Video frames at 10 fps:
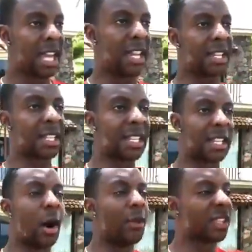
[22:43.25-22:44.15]
and
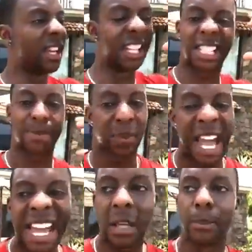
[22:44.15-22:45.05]
it's almost
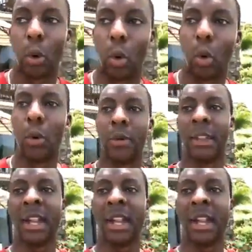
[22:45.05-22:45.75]
unexplainable,